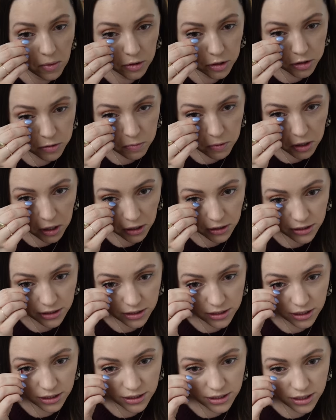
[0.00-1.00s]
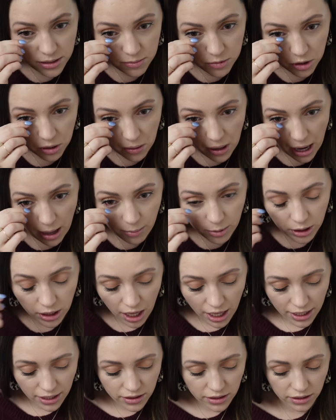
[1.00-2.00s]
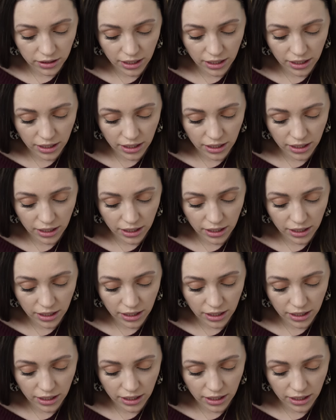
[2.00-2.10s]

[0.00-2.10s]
just because it does seem to grab a lot of the